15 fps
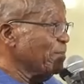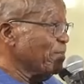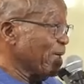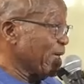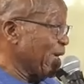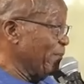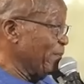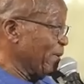
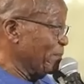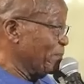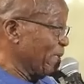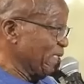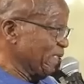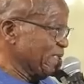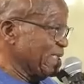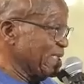becoming
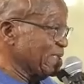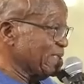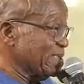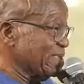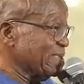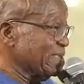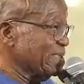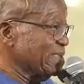
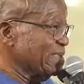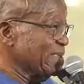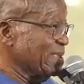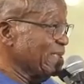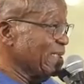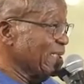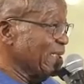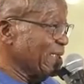prisoners.
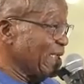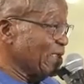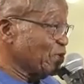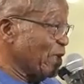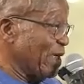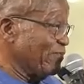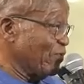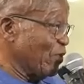And that's
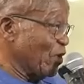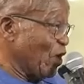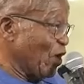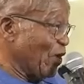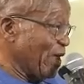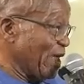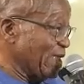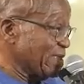why I've got
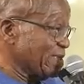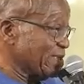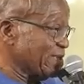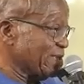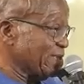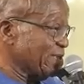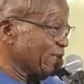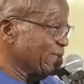
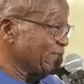lawyers.